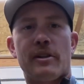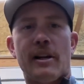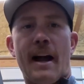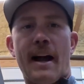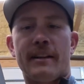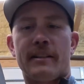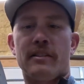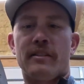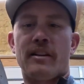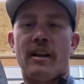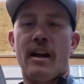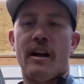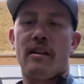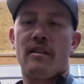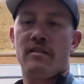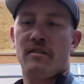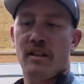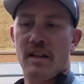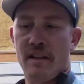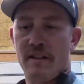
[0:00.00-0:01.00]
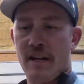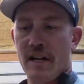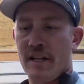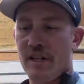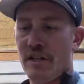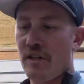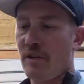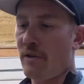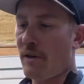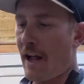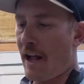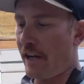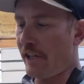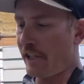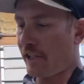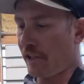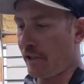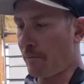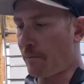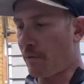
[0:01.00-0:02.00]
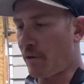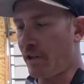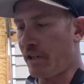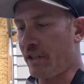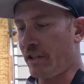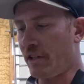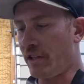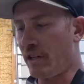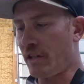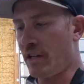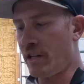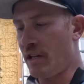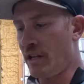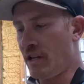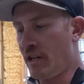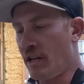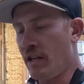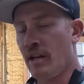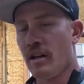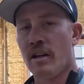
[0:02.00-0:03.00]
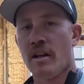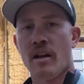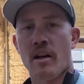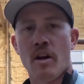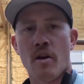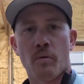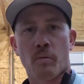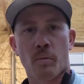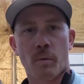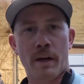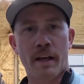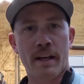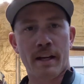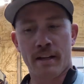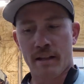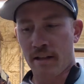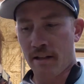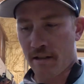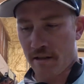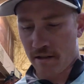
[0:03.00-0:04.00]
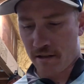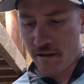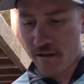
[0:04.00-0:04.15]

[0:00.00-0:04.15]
tractor tires, and they do actually pretty good when